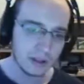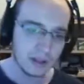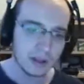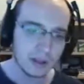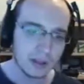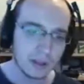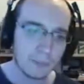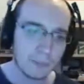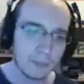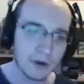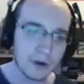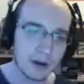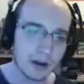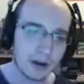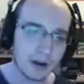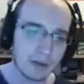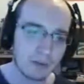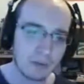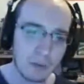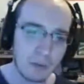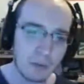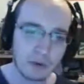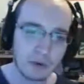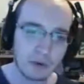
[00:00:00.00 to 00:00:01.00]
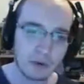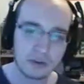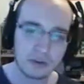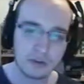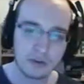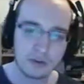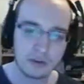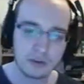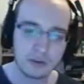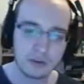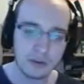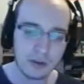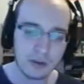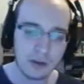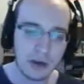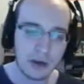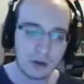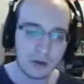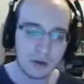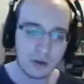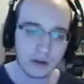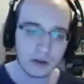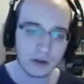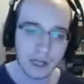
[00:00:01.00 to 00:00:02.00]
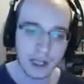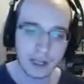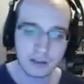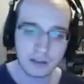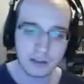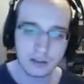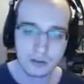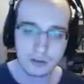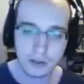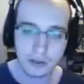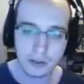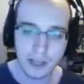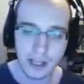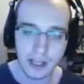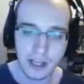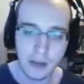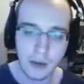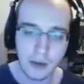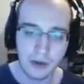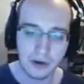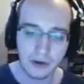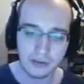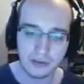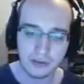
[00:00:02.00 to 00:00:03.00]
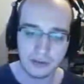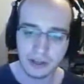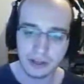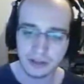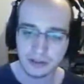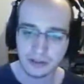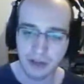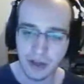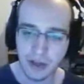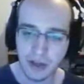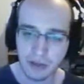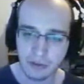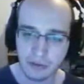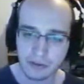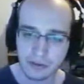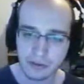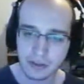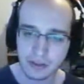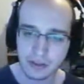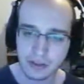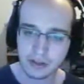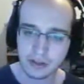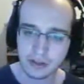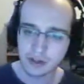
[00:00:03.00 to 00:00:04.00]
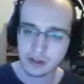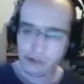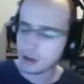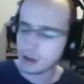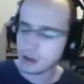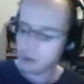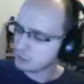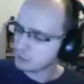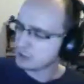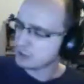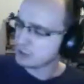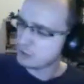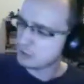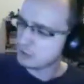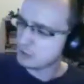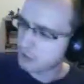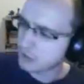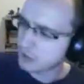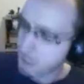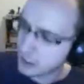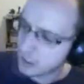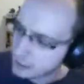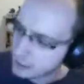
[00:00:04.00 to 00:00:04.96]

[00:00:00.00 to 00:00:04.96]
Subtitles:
but we want to somehow connect to the area on the other side of the stage. How do we do that?